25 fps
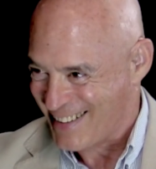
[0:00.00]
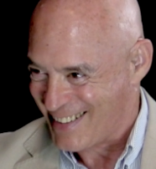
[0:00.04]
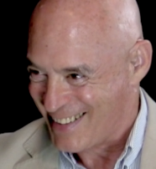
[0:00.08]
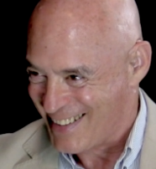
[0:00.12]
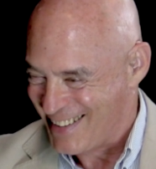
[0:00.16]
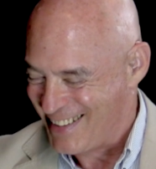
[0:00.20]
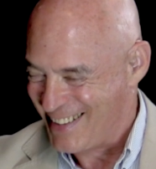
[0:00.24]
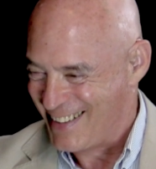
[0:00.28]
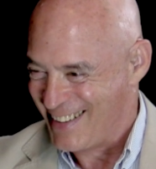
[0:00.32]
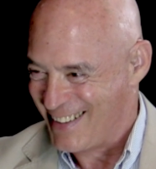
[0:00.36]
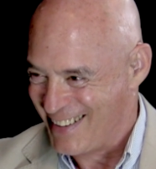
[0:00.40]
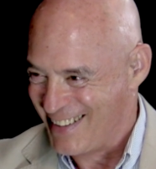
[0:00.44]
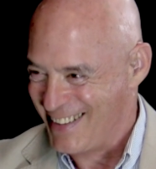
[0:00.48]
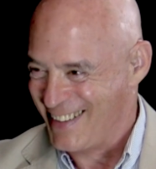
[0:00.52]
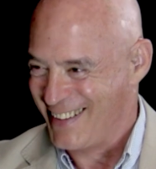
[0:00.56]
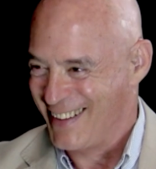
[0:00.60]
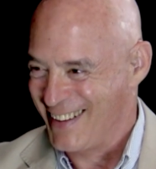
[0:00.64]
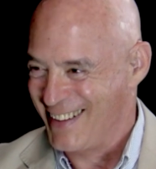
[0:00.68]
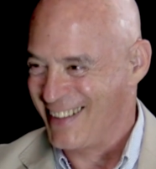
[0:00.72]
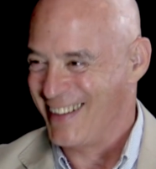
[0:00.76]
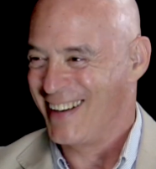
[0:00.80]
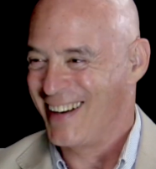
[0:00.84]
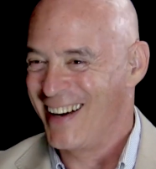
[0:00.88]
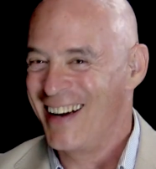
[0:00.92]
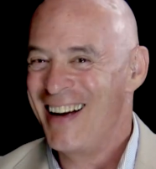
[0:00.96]
Exactly.
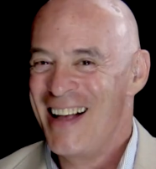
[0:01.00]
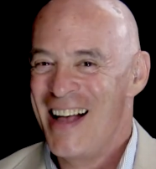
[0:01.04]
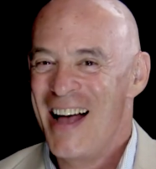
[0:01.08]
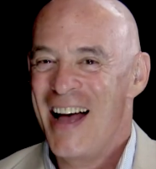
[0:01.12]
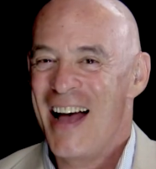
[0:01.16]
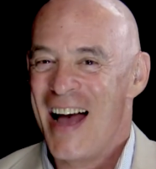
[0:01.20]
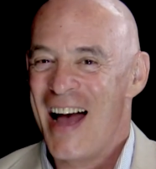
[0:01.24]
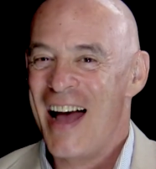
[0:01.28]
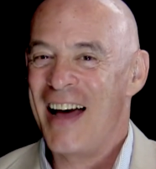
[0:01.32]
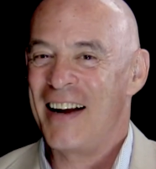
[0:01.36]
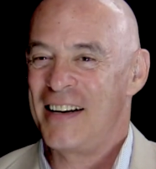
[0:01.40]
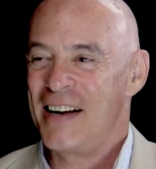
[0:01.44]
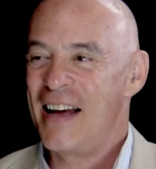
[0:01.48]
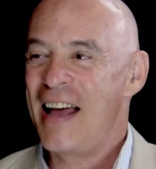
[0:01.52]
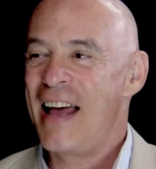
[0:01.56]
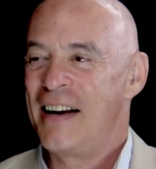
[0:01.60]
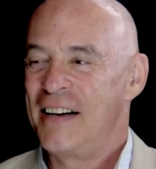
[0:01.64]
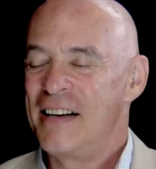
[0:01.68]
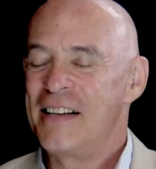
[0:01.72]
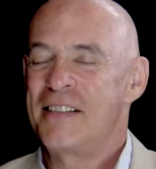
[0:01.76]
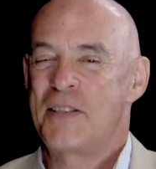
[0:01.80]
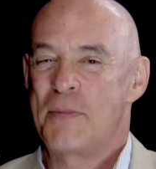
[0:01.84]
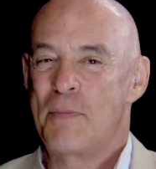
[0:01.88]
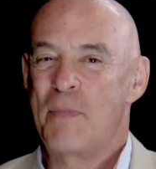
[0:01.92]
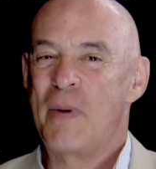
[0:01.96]

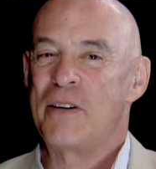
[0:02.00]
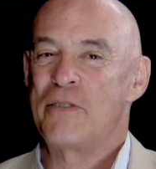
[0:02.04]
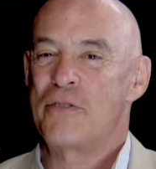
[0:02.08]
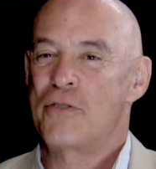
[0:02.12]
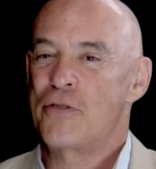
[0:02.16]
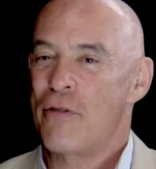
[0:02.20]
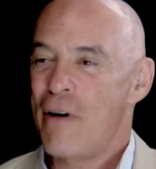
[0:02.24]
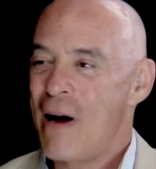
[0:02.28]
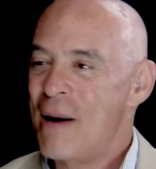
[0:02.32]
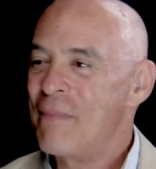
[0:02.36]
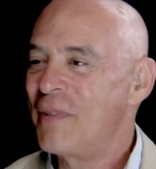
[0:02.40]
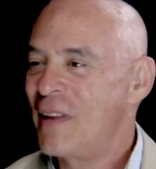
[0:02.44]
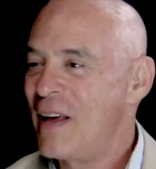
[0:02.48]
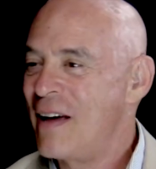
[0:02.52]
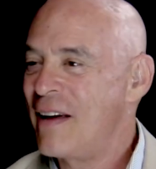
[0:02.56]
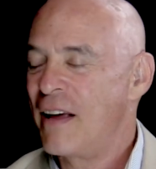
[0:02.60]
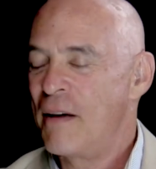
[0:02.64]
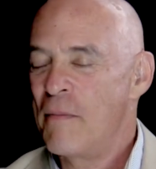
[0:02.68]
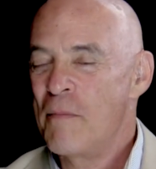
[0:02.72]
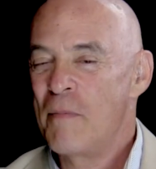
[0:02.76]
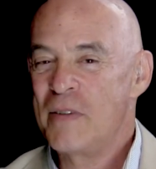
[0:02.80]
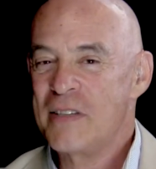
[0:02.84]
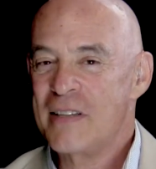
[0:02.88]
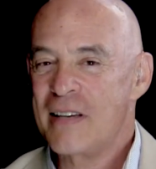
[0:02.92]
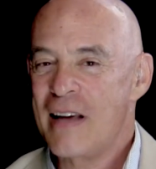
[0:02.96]
And it's been
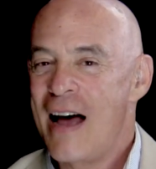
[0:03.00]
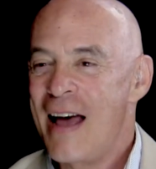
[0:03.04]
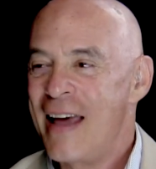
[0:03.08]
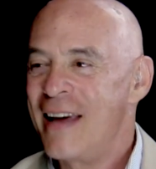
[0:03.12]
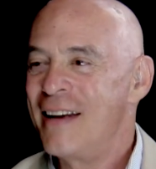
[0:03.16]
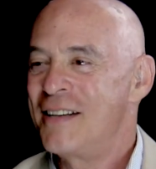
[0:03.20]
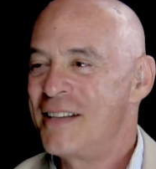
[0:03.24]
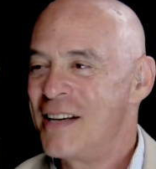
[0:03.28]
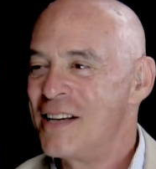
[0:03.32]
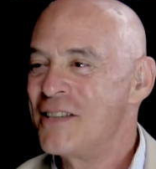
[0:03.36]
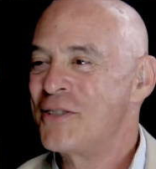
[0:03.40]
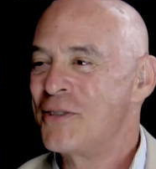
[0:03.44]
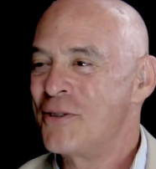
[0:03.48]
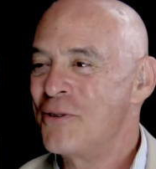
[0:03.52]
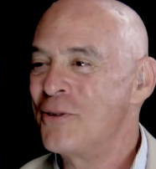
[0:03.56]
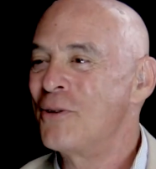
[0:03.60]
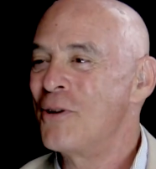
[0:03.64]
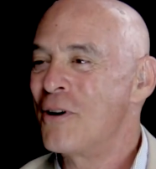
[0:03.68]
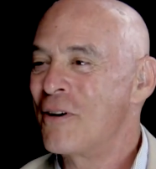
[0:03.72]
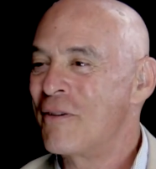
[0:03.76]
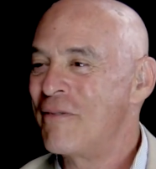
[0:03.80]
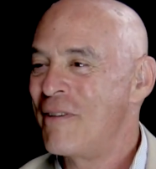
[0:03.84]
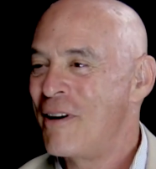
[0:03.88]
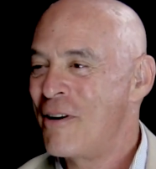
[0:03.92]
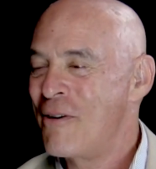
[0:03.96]
troubling scientists who
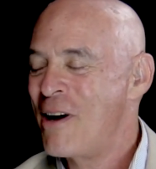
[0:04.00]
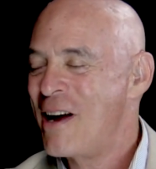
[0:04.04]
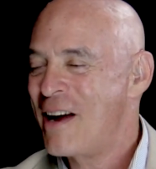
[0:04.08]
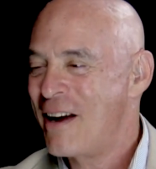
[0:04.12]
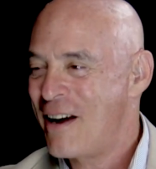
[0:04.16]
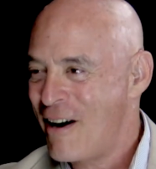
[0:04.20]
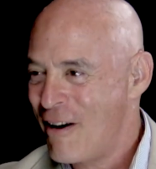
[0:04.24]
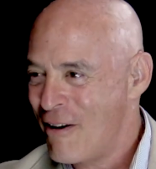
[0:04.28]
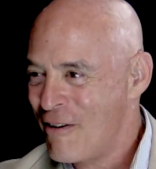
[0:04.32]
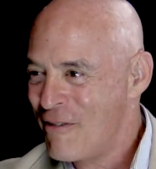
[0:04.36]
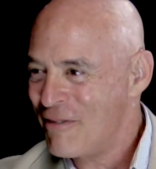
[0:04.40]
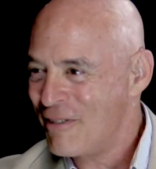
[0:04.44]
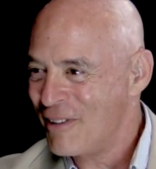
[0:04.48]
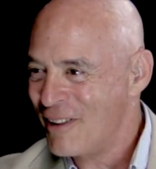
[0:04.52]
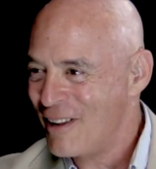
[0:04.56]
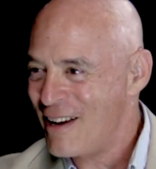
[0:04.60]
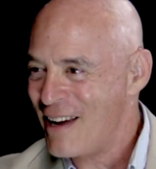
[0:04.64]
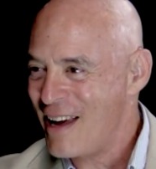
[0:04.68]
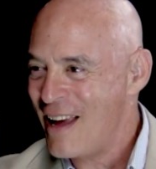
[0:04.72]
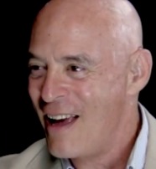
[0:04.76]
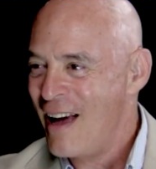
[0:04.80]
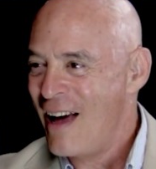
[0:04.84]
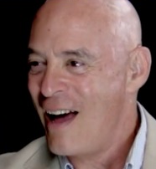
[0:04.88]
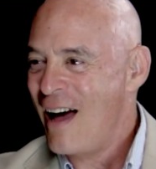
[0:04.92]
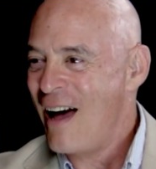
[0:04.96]
look very
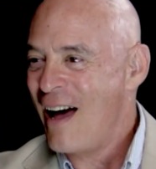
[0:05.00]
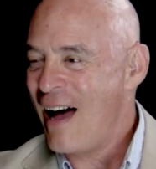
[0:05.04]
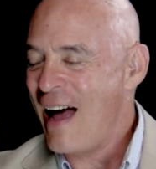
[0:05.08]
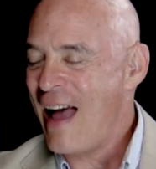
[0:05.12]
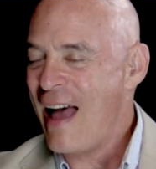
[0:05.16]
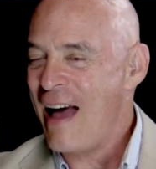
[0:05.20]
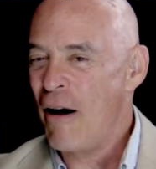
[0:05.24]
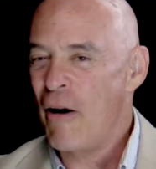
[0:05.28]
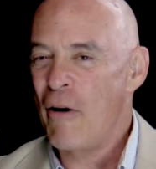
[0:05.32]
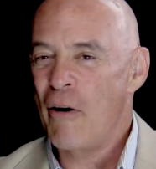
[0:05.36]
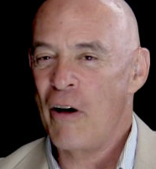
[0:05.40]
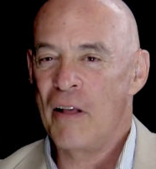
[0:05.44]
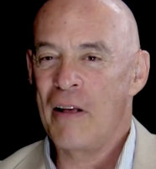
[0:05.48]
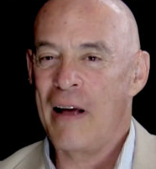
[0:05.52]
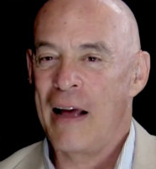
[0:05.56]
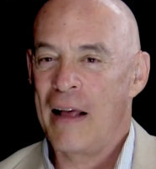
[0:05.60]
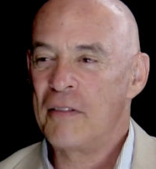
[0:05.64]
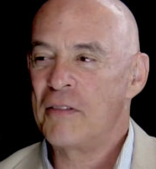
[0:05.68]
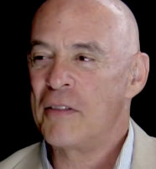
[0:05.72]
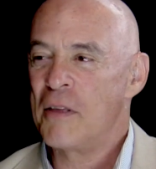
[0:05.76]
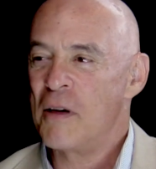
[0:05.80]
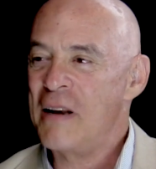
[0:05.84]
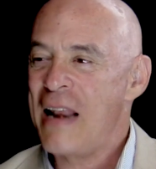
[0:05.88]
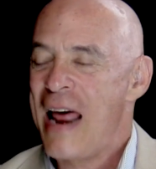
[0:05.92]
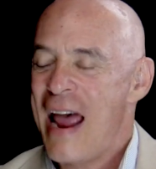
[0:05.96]
carefully
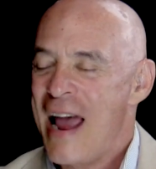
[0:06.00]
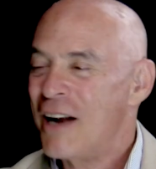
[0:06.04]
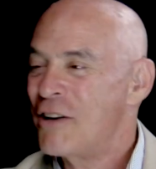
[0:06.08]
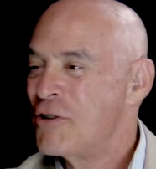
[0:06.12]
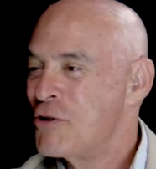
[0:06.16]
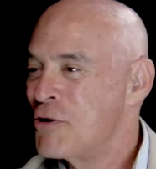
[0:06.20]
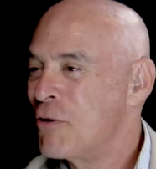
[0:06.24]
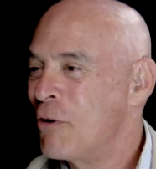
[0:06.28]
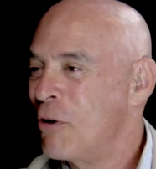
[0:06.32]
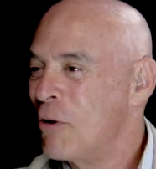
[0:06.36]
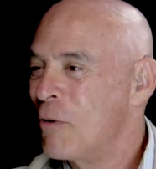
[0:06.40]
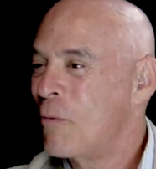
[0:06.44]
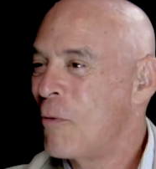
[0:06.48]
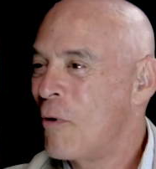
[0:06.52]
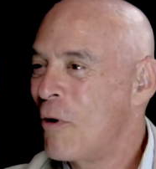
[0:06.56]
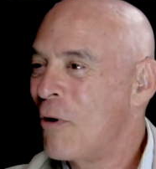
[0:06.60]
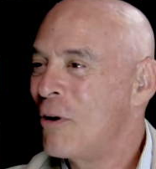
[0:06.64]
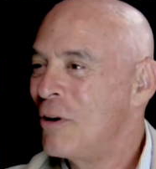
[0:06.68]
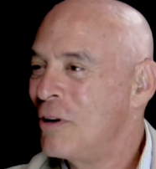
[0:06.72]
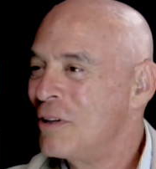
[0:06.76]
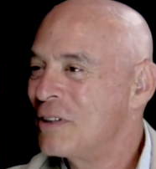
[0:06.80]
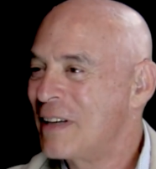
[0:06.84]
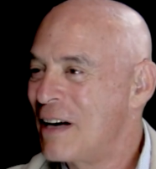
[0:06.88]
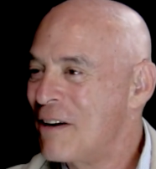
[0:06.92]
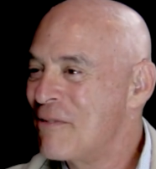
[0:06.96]
at the natural
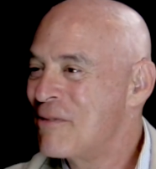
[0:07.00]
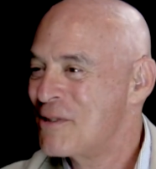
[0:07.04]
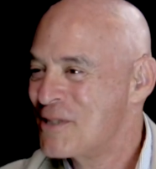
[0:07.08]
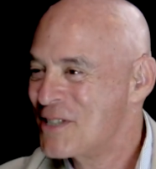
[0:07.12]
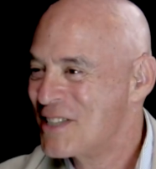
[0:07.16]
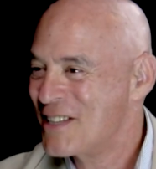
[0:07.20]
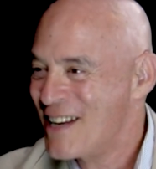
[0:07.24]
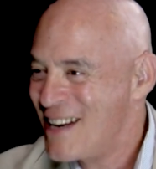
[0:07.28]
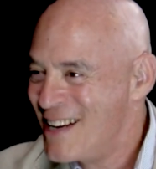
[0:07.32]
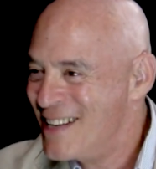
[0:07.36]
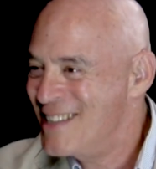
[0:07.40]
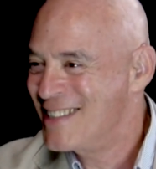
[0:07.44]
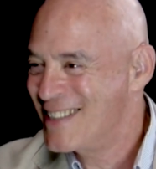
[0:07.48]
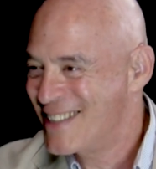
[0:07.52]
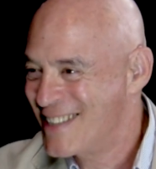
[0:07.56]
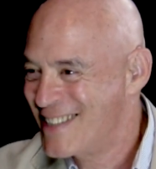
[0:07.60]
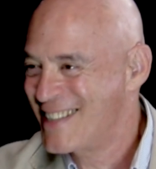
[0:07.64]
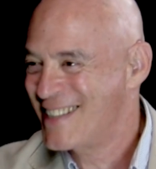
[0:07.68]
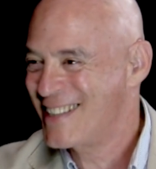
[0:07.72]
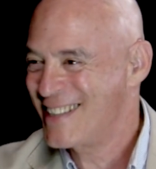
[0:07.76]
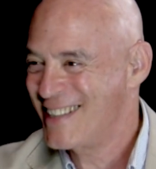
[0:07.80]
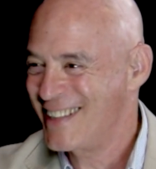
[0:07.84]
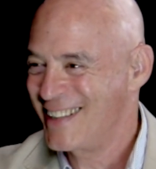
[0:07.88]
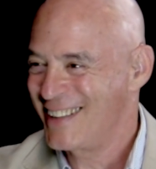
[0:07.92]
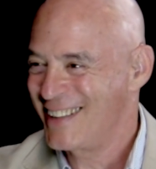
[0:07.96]
world ever since.